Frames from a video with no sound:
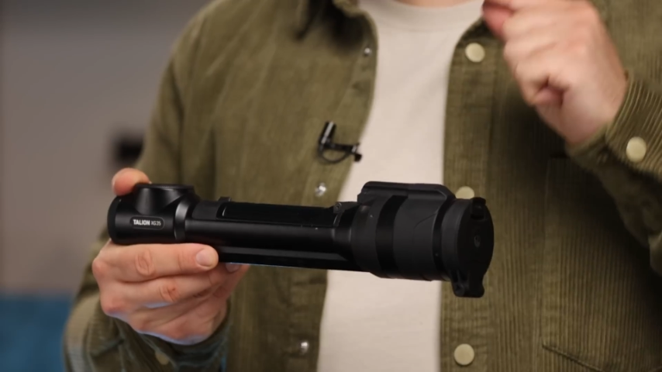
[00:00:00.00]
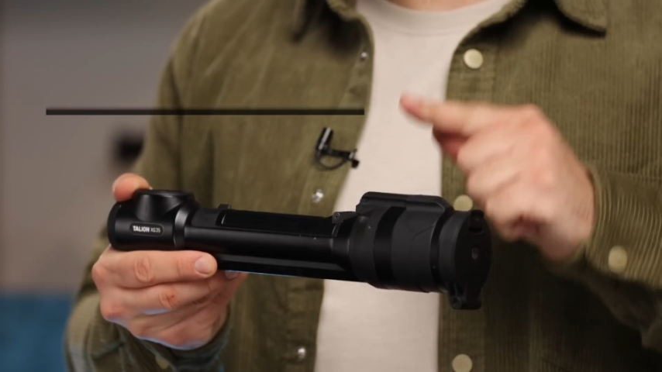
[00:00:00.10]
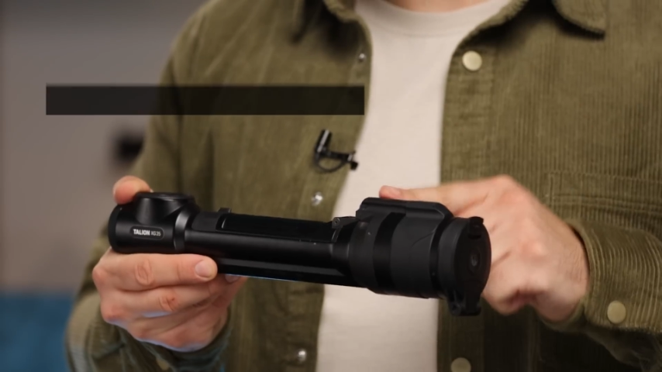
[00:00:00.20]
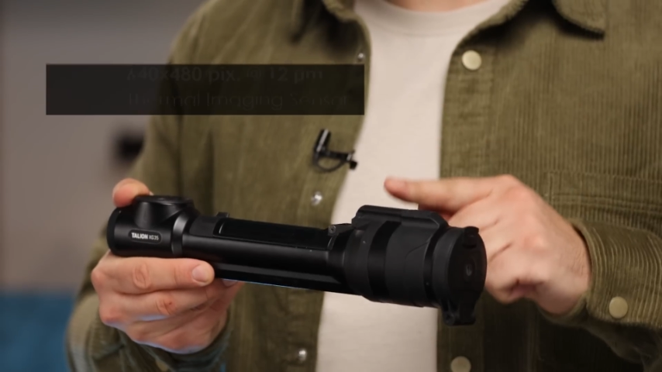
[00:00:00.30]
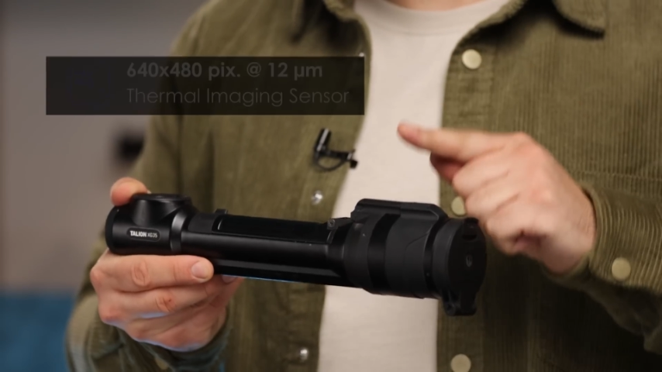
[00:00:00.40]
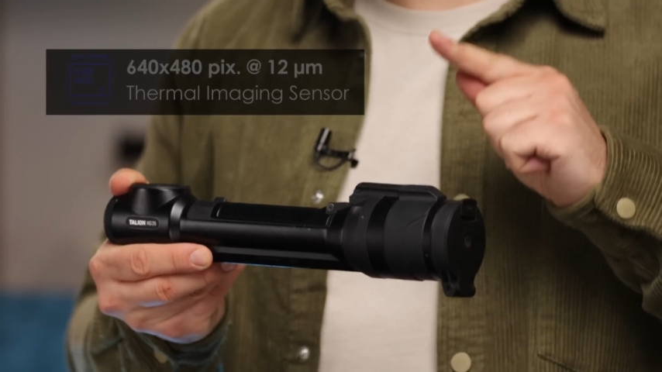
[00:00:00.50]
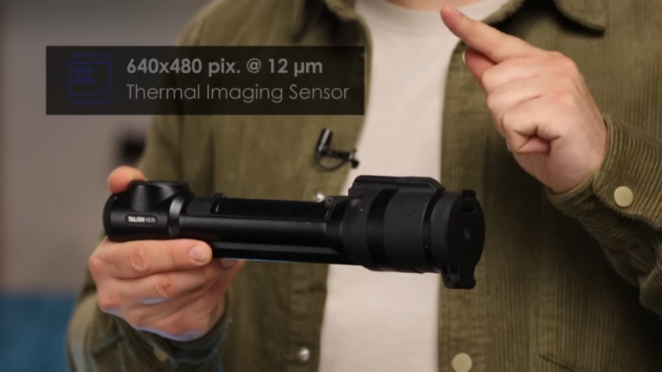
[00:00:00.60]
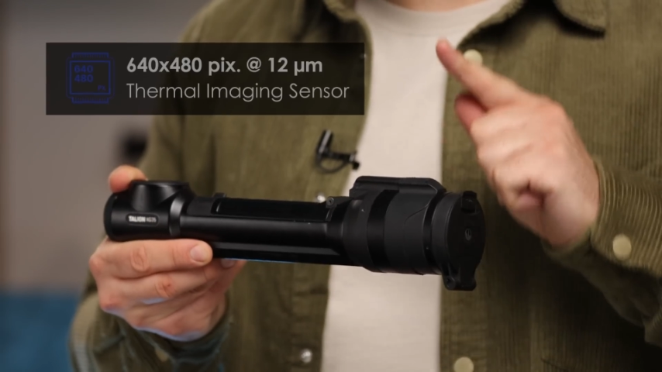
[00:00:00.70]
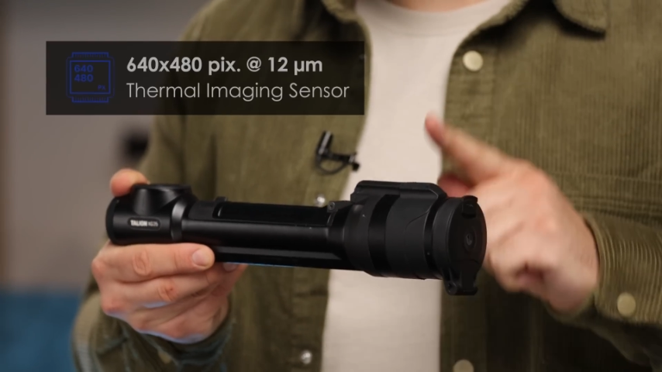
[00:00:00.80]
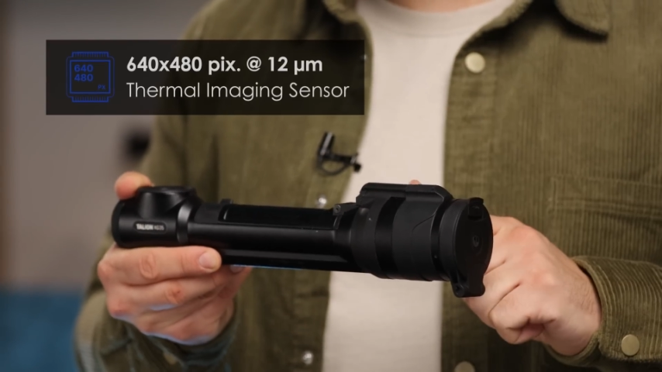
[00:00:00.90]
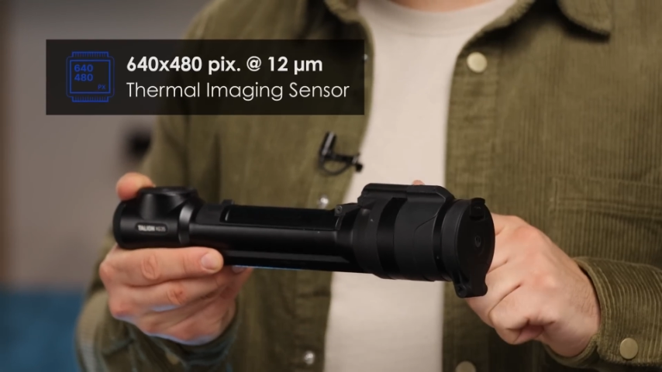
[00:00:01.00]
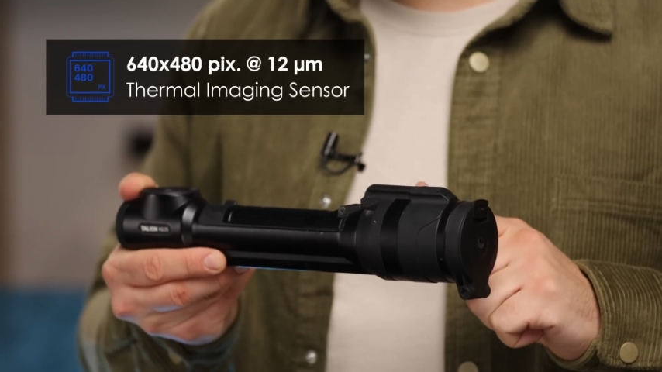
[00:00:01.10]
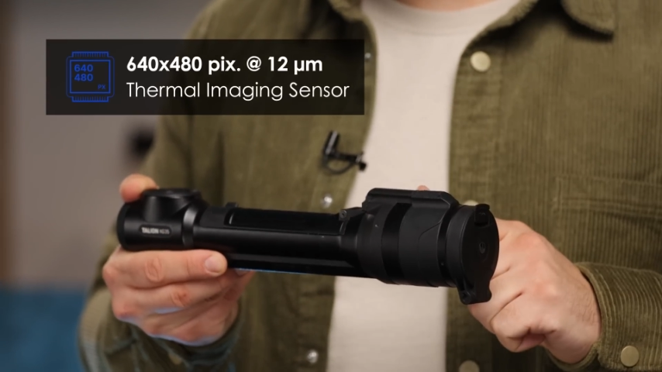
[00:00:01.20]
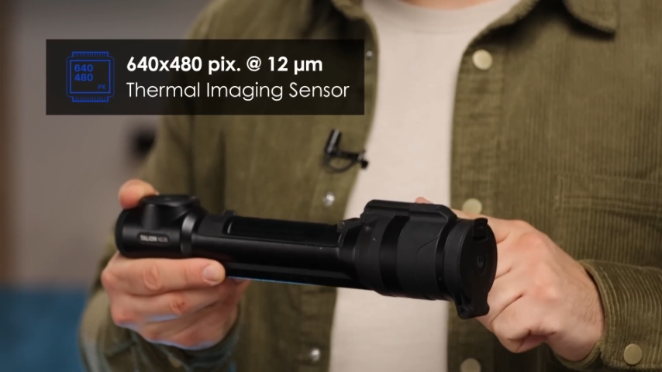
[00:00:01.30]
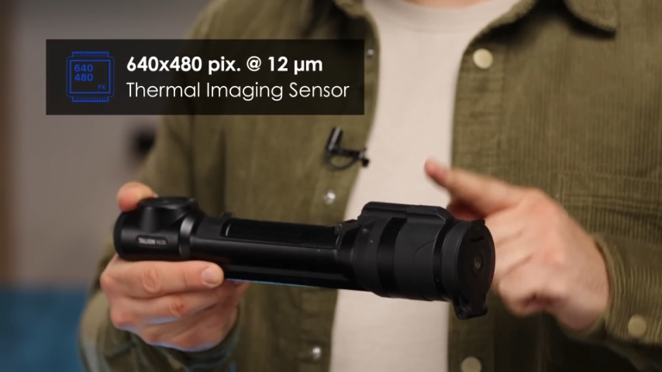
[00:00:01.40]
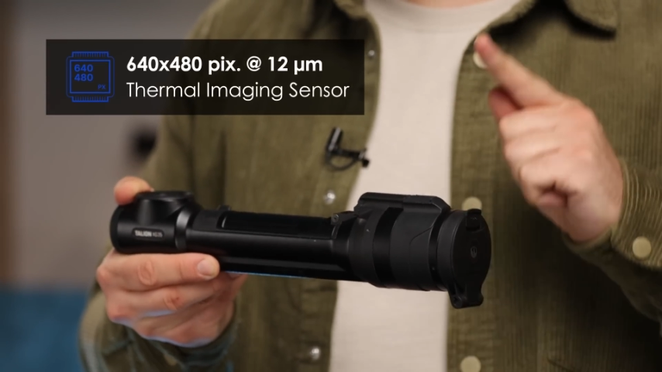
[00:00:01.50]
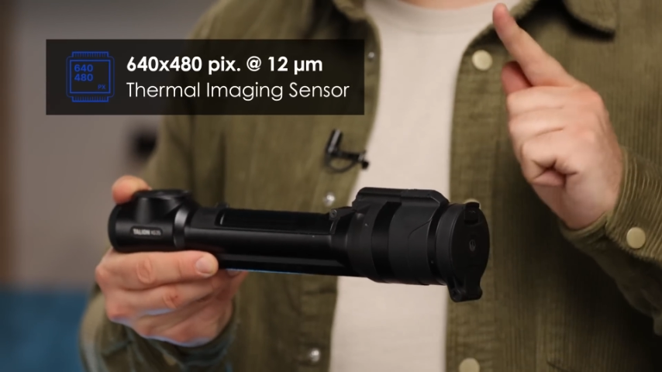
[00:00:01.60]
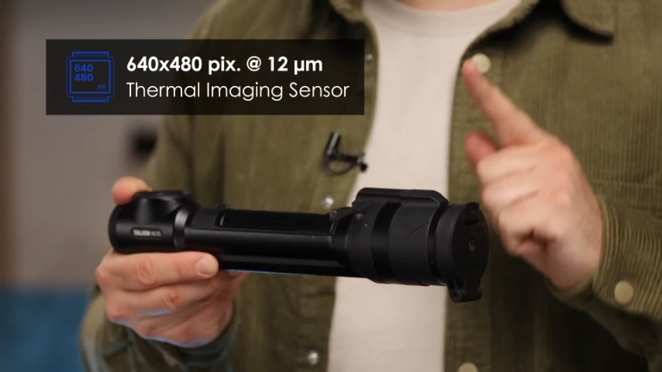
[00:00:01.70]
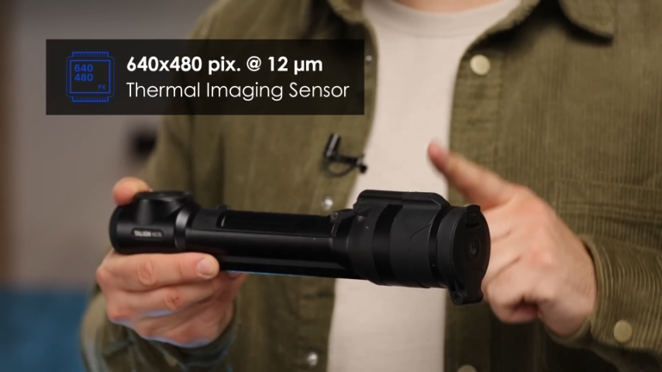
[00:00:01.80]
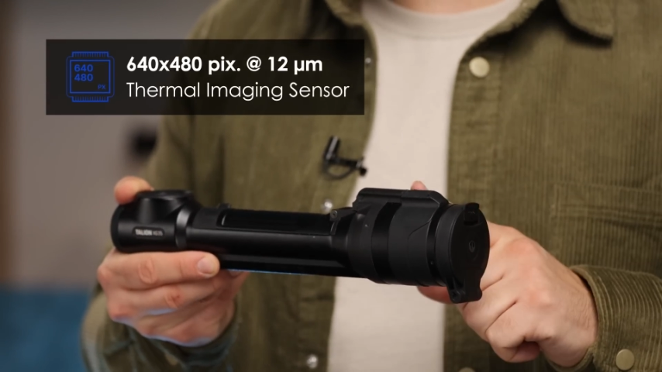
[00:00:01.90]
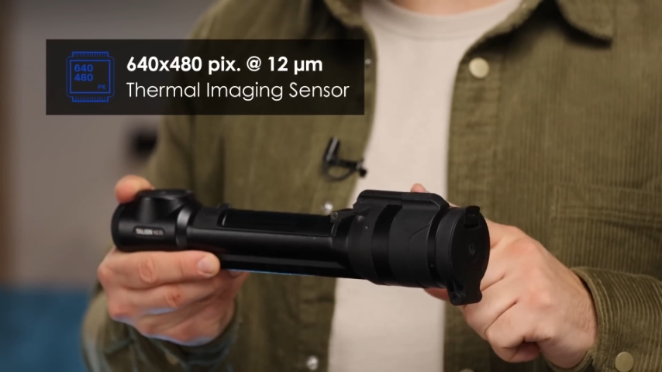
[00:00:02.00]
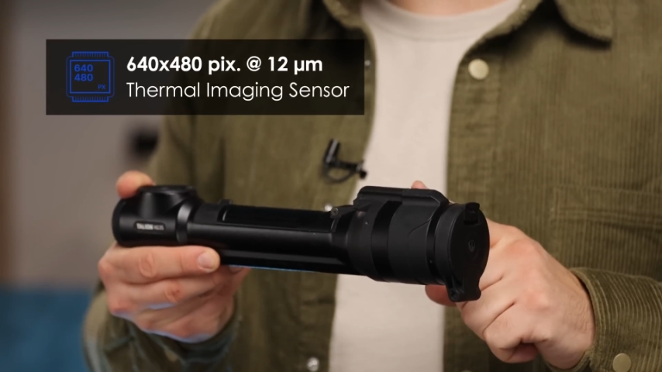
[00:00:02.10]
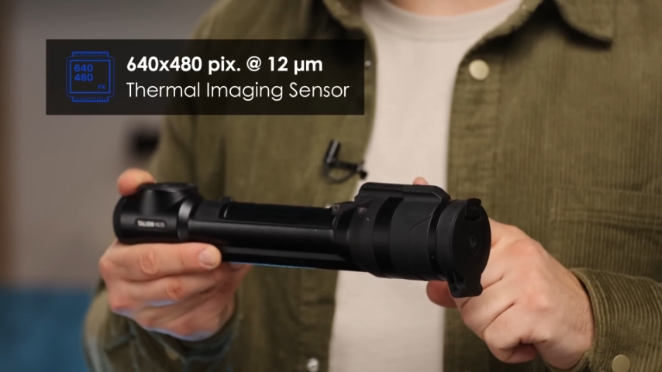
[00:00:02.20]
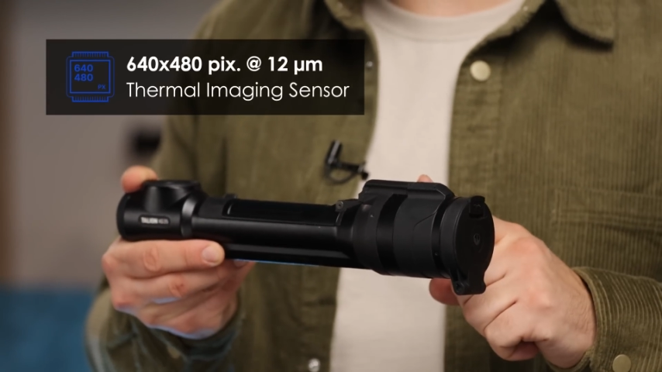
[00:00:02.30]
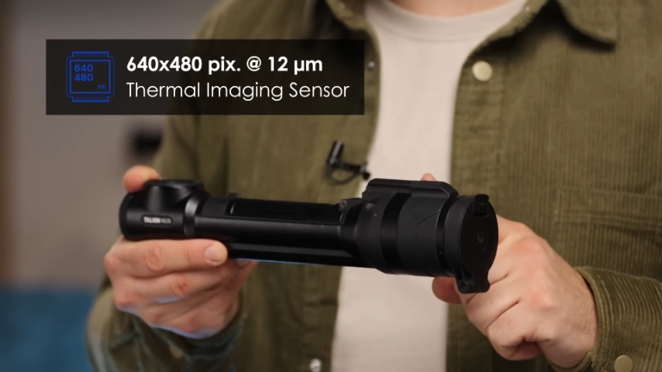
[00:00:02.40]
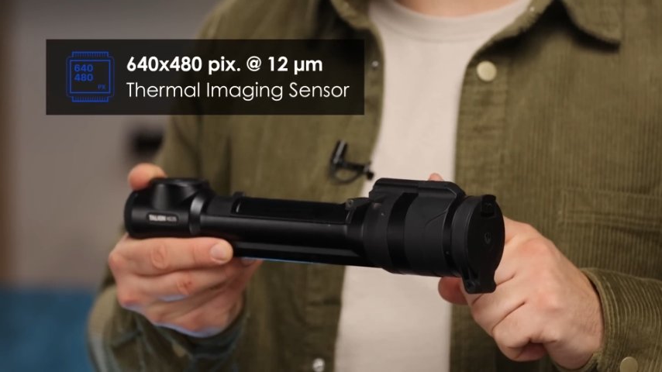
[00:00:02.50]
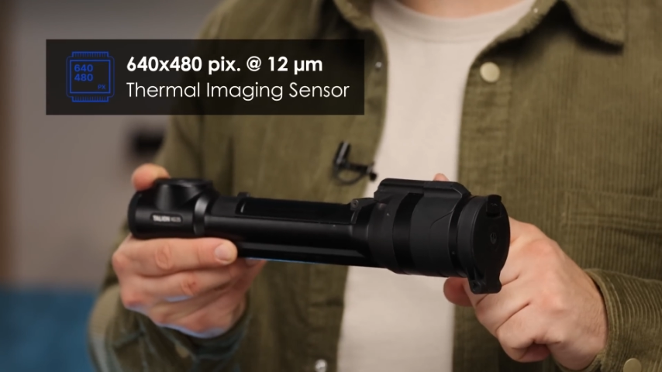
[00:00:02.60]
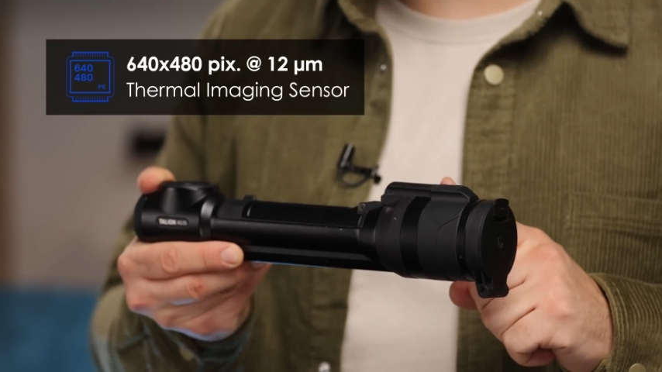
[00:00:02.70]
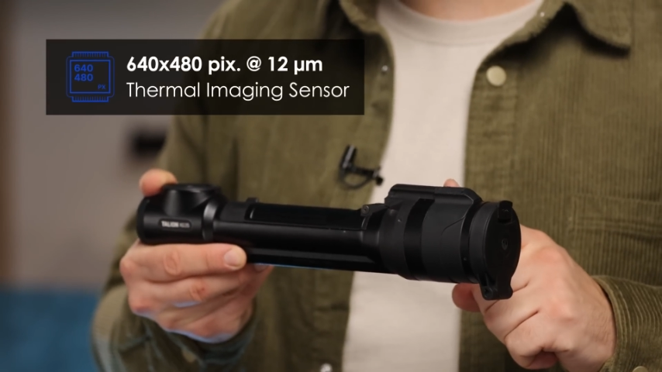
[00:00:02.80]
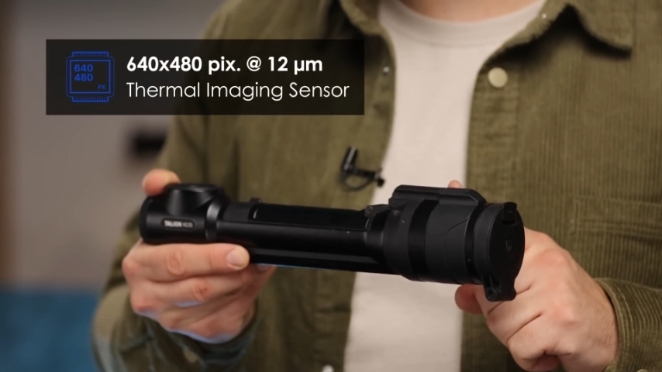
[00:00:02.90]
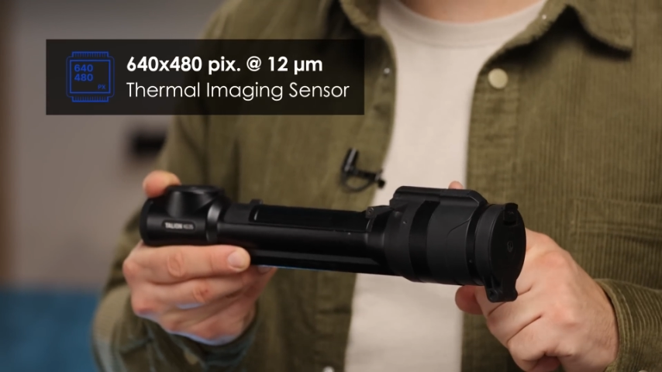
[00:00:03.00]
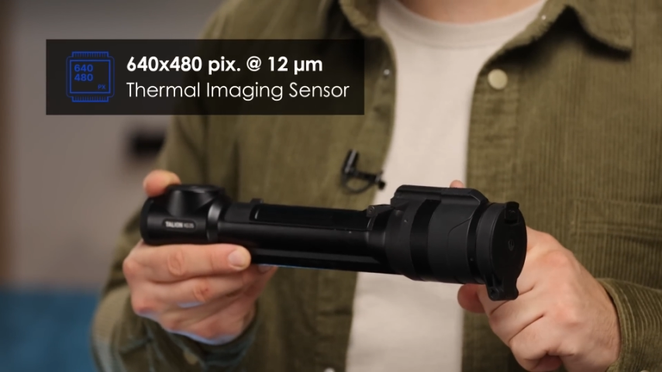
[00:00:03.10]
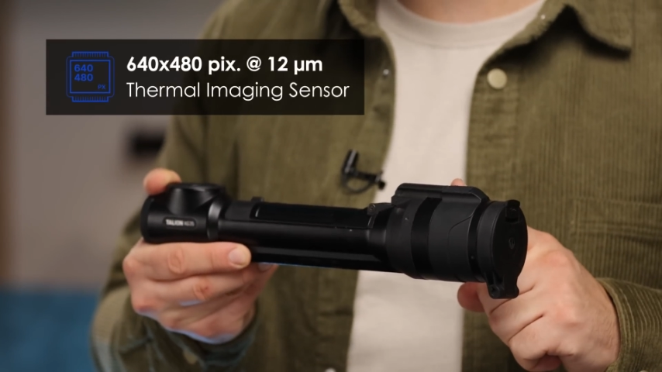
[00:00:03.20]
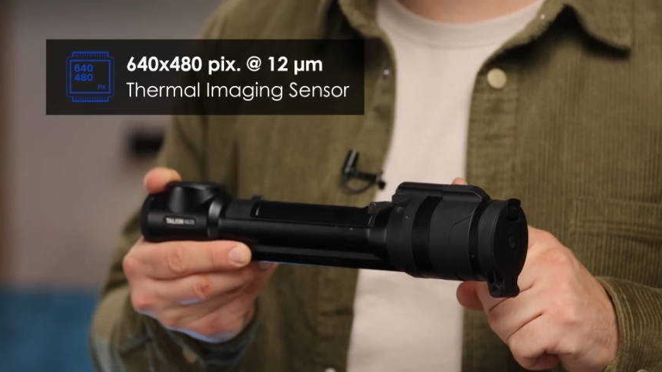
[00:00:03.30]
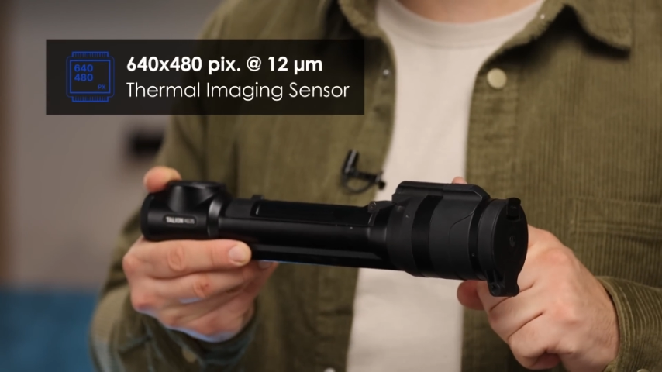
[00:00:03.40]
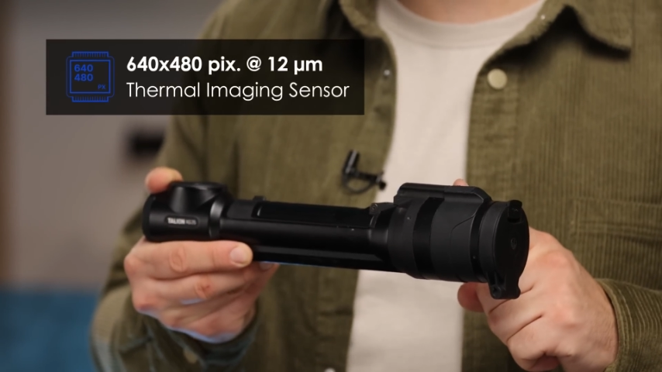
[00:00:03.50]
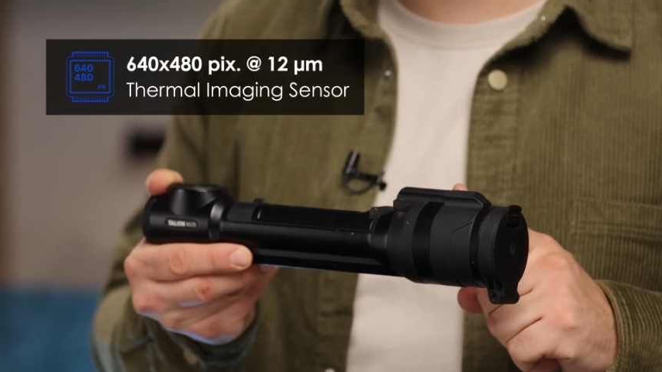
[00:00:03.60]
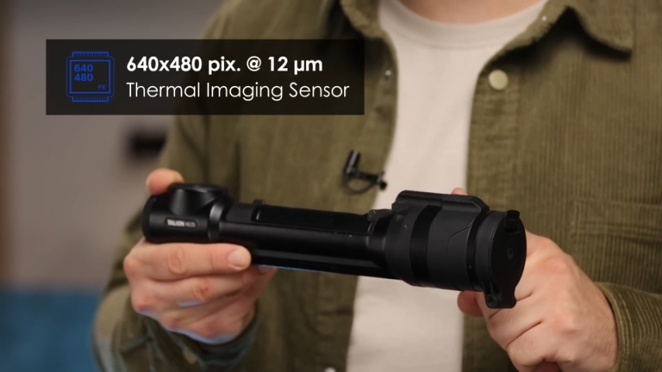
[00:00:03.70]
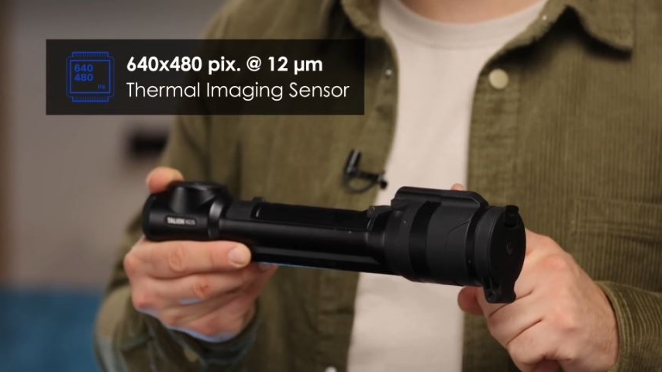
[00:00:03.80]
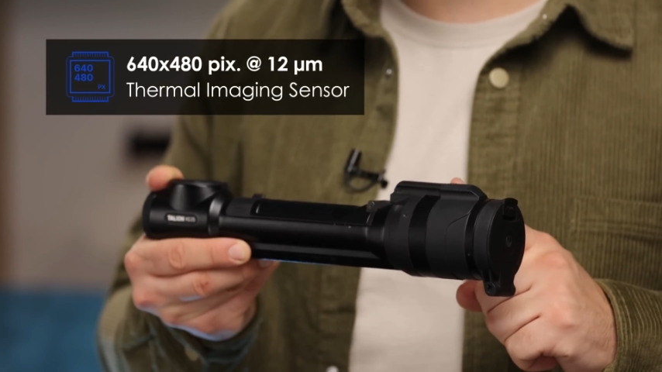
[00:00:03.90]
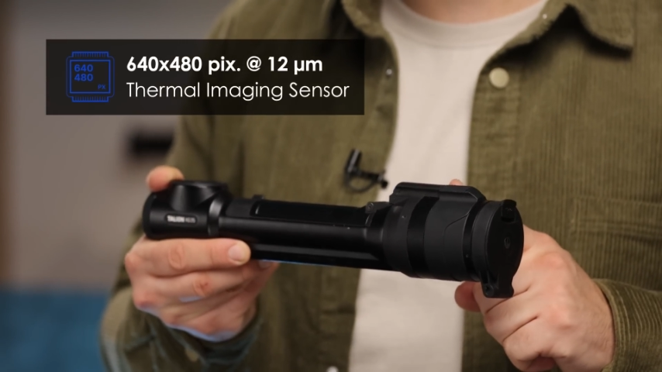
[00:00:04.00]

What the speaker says: (no speaker visible)